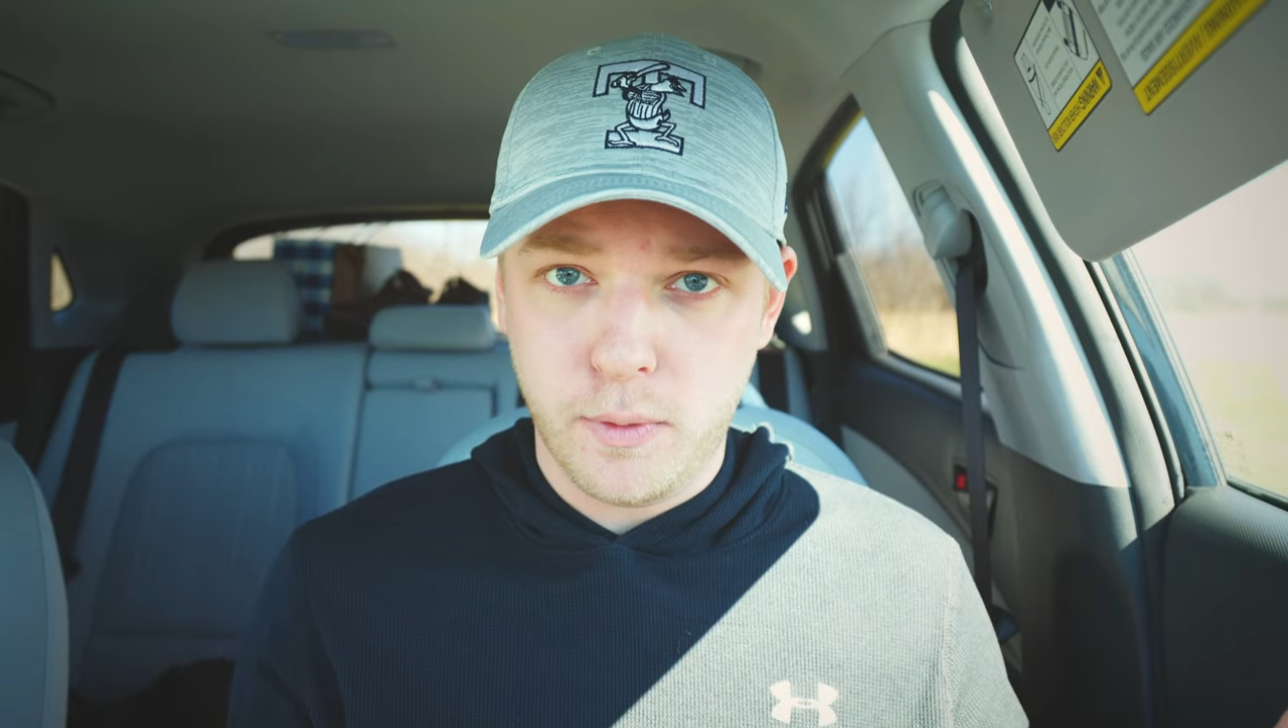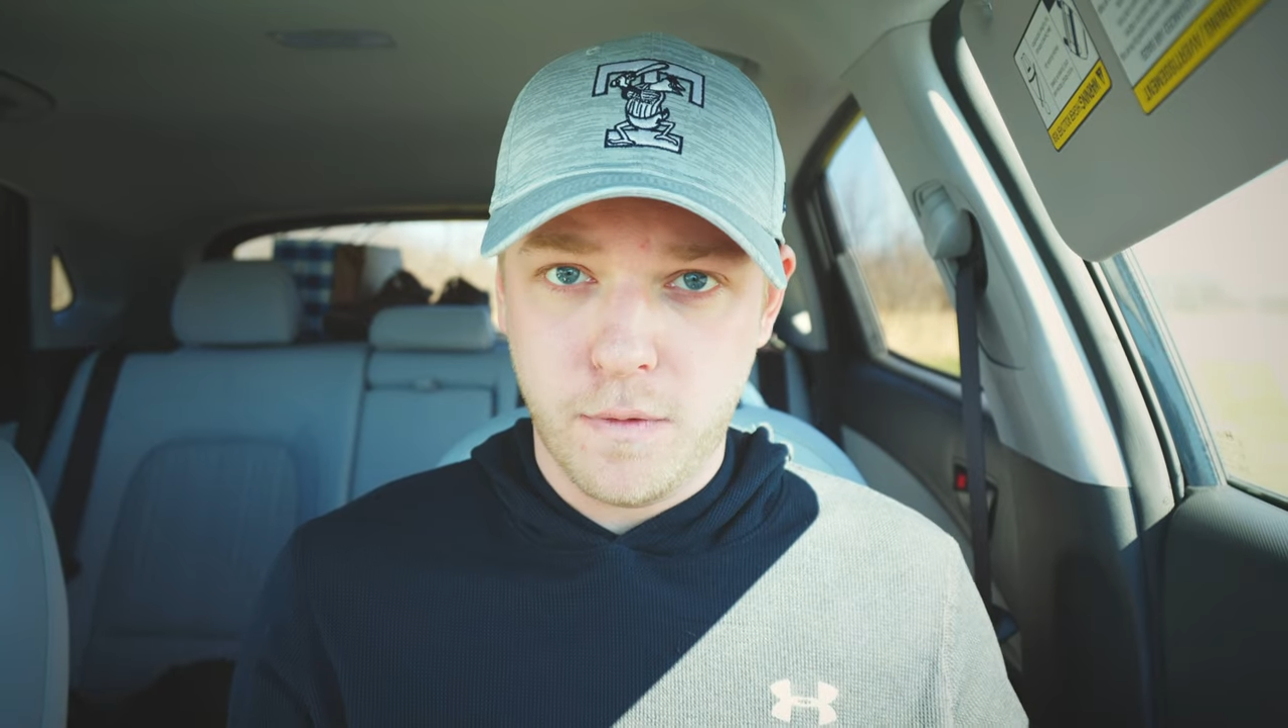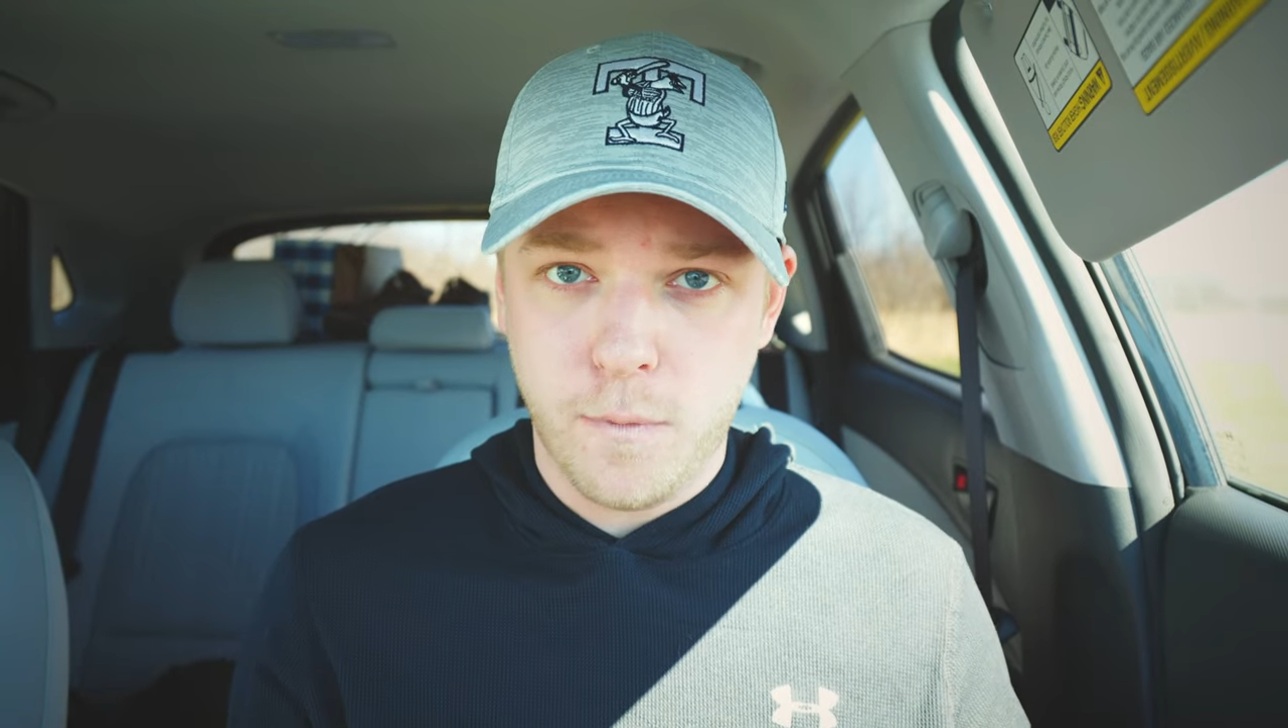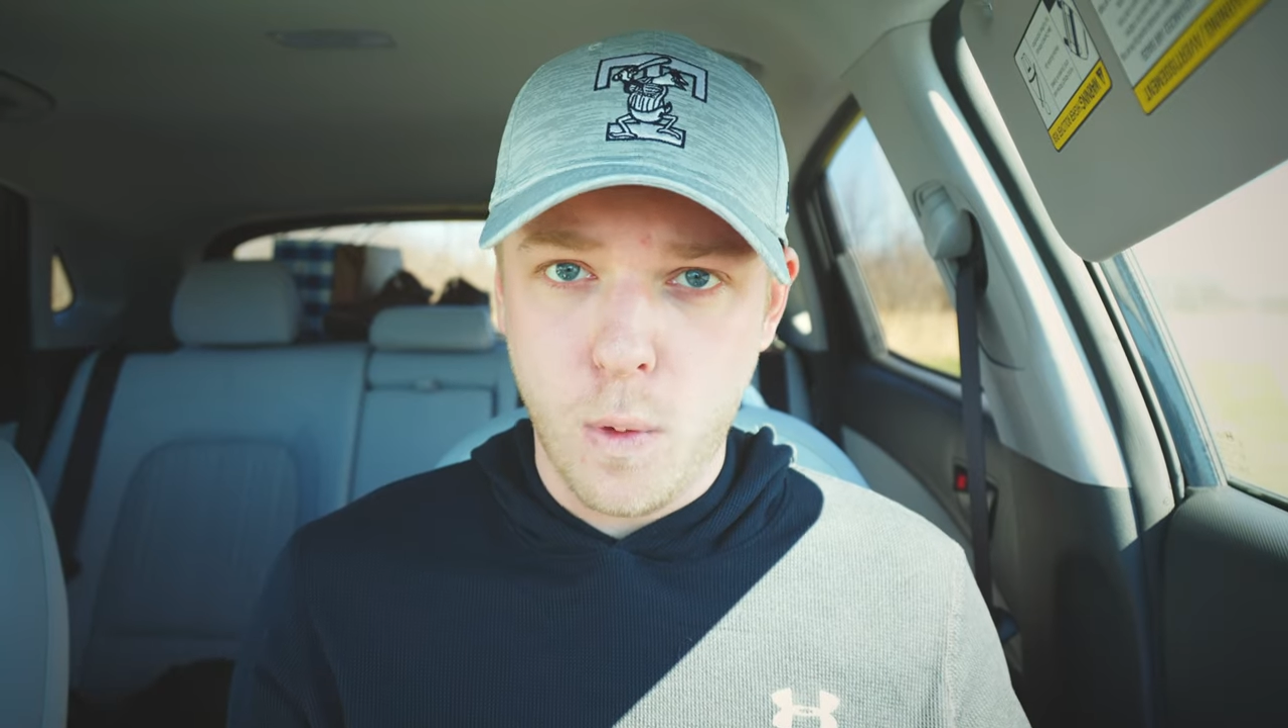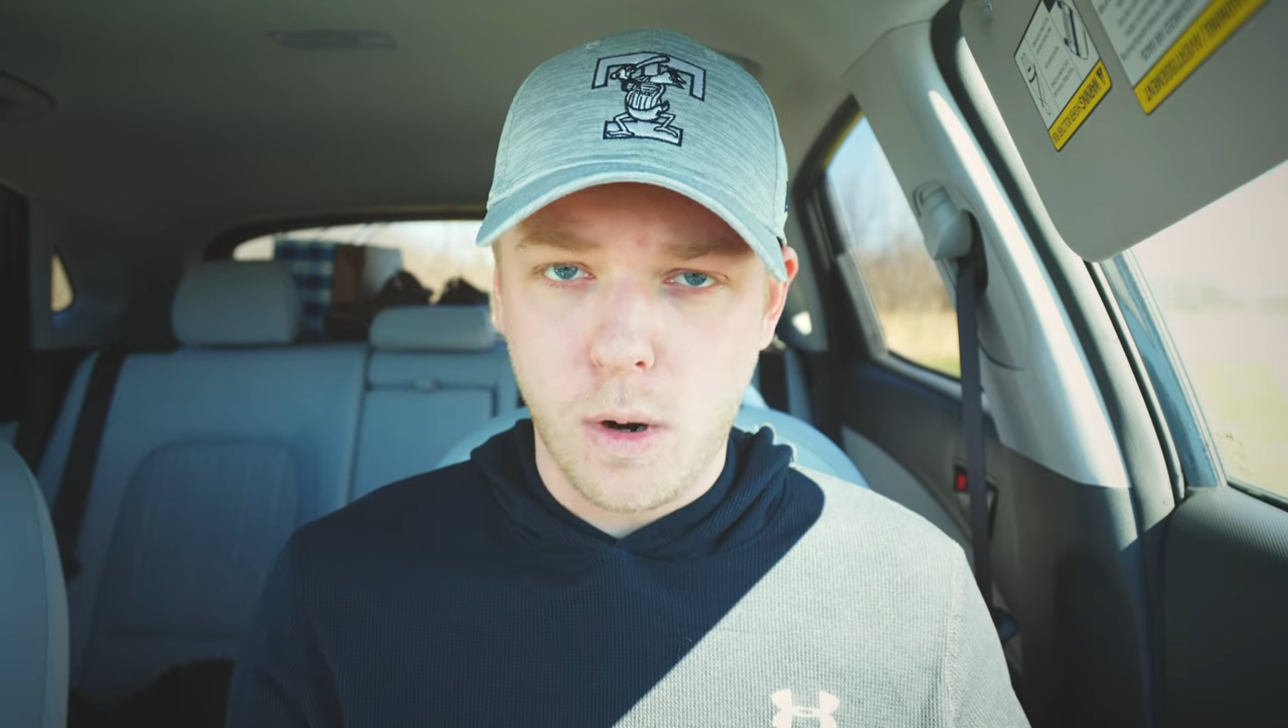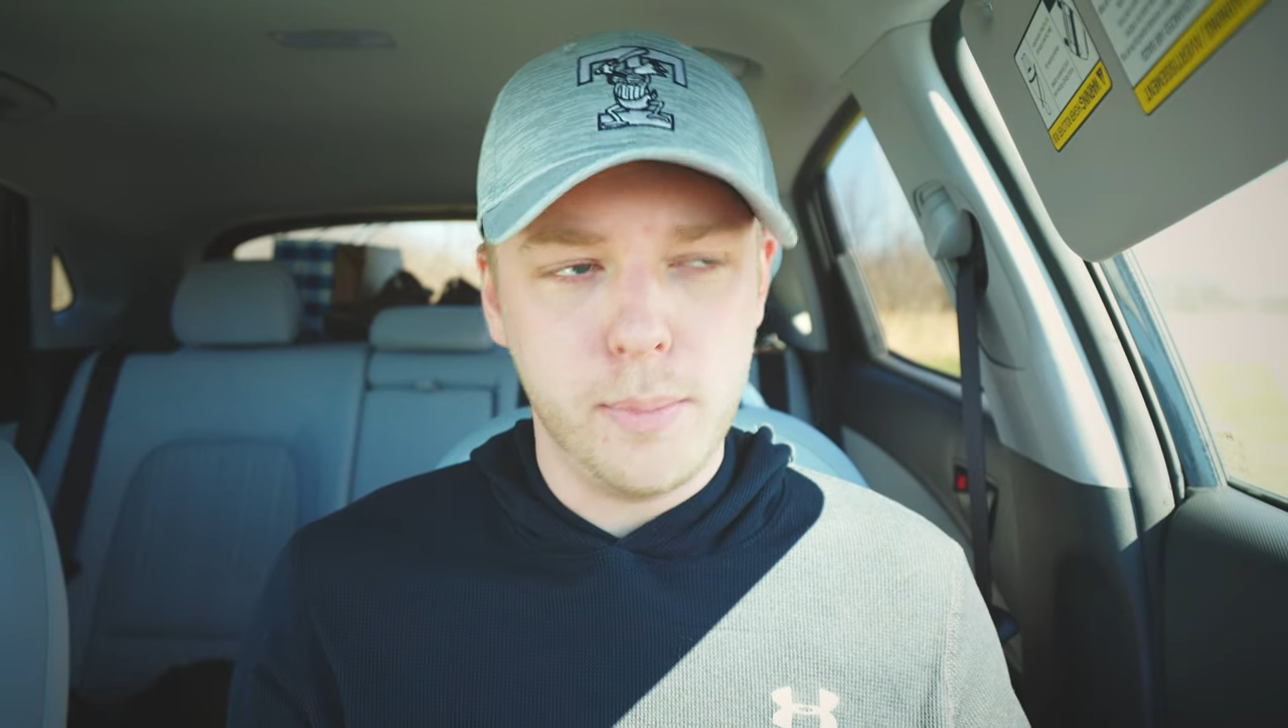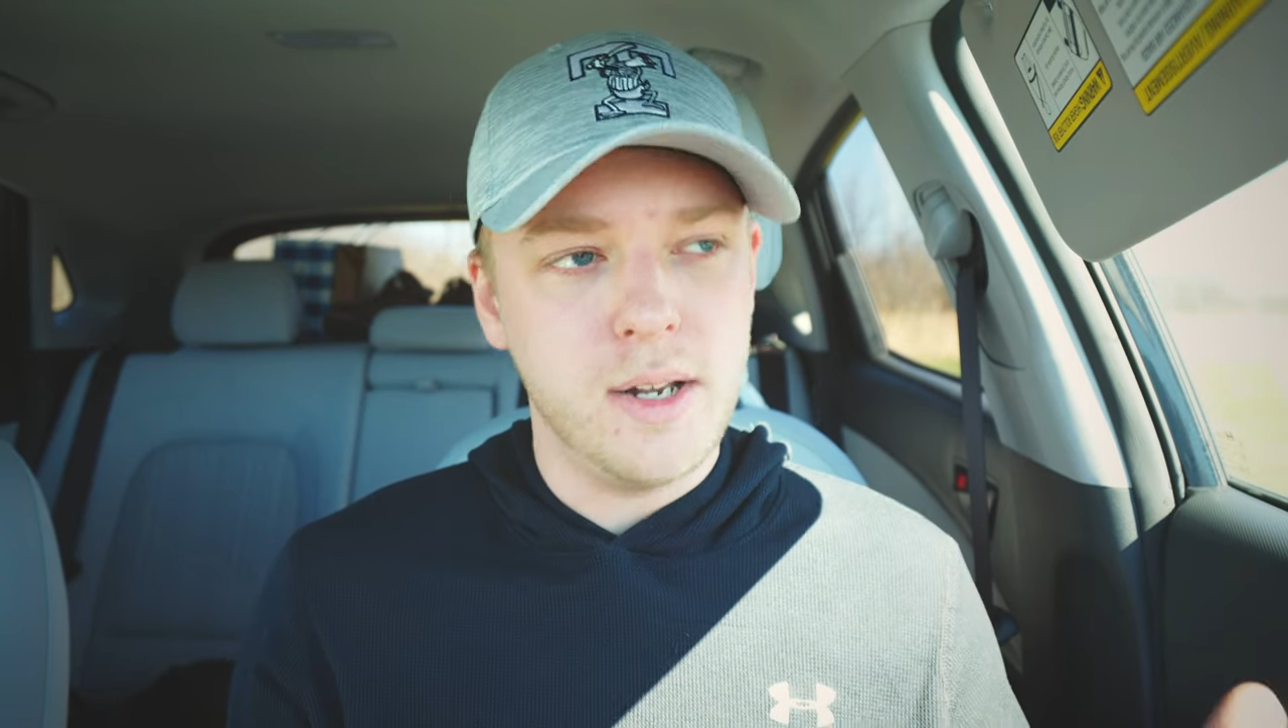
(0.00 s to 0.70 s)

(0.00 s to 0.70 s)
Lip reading: before,